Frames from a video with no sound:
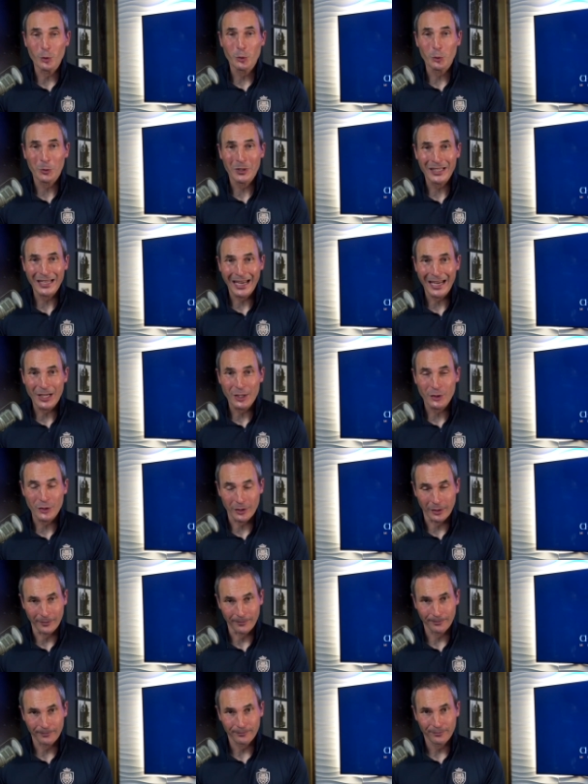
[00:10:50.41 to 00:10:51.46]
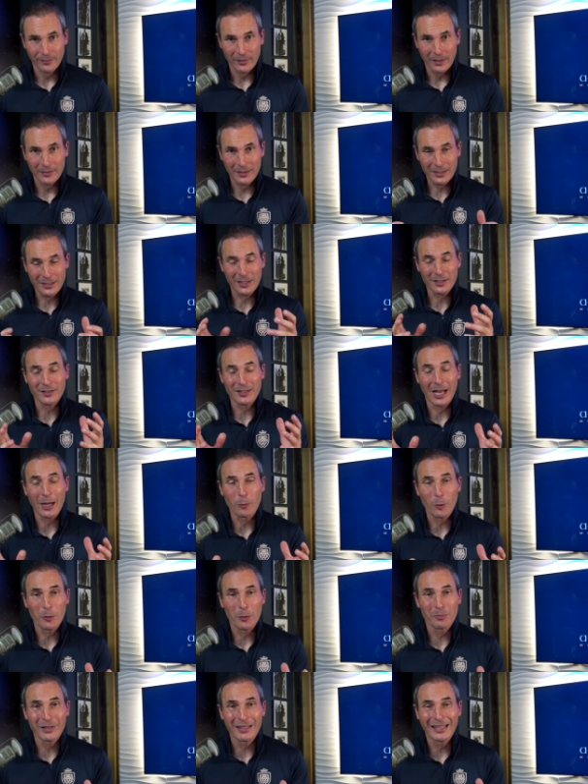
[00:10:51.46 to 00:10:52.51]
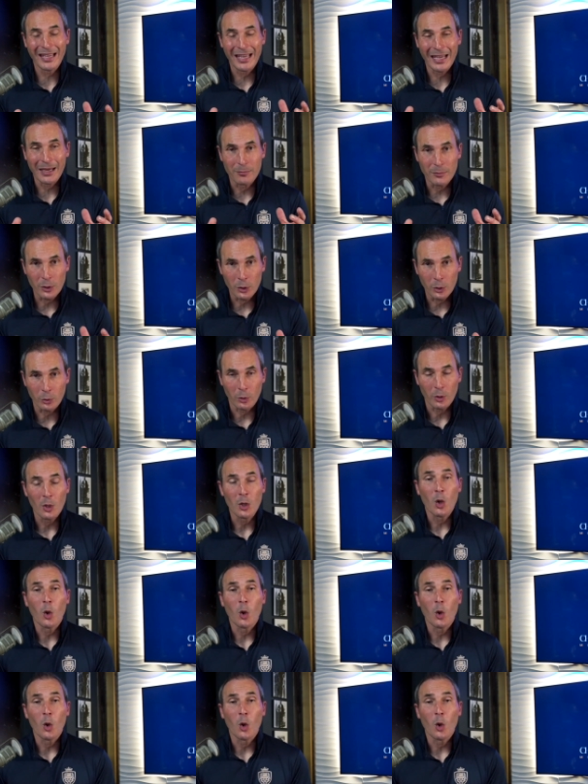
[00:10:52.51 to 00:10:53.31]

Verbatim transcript: creation. This is not what became new.